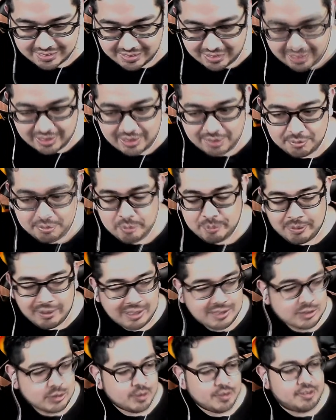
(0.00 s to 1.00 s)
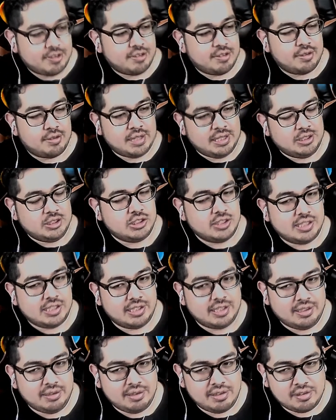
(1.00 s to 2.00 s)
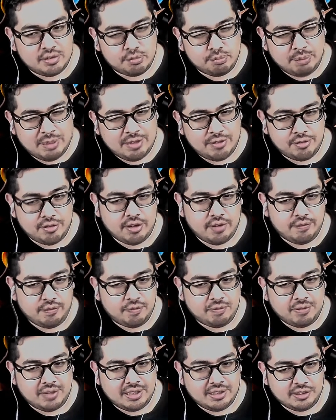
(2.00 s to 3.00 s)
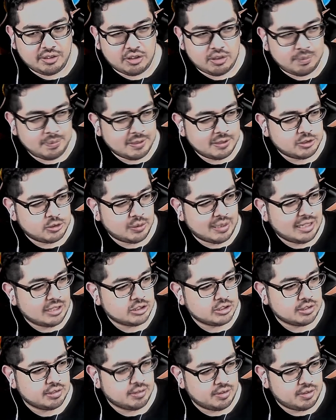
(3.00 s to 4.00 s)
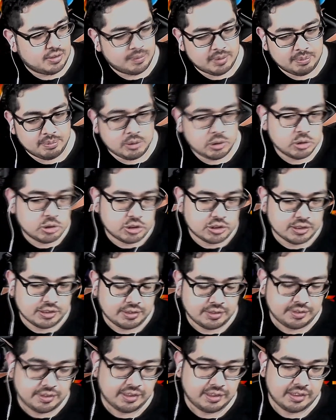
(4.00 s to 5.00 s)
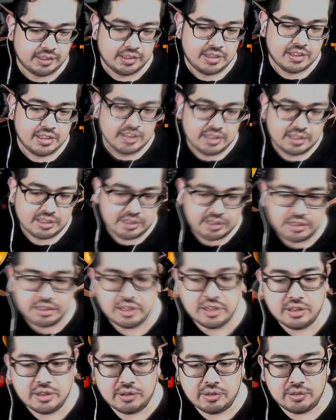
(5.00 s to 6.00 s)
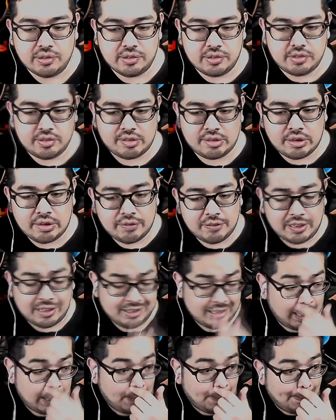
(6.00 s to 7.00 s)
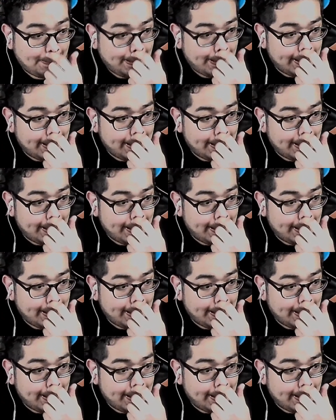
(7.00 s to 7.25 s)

I love the plot twist because it's based off of like the human interactions, the human emotions, you know, stuff like that.